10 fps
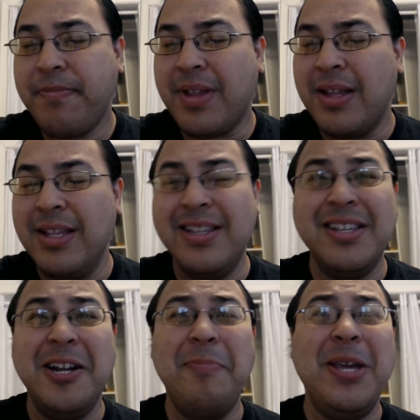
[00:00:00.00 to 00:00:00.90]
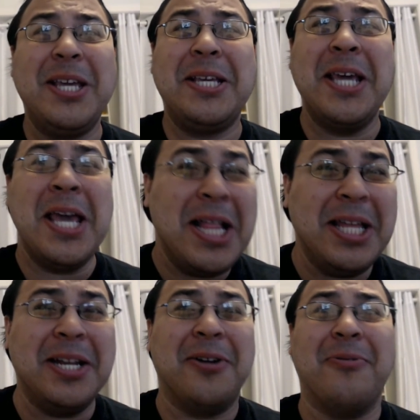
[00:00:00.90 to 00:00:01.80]
This is gonna be
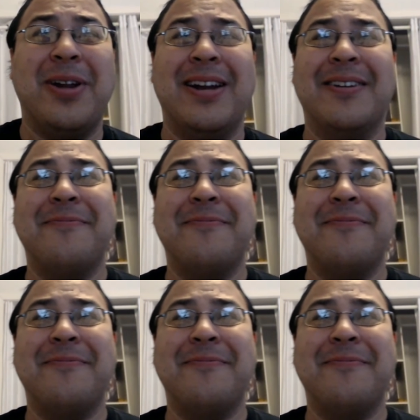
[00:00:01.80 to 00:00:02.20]
killing in Arena.